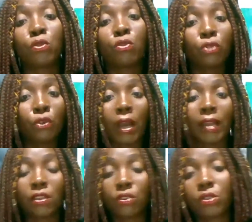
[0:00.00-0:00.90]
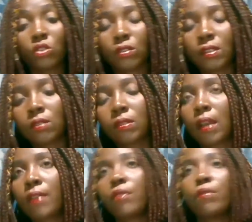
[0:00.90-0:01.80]
you grow and increase your sales
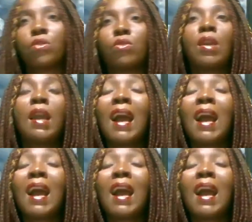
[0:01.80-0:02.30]
and revenue.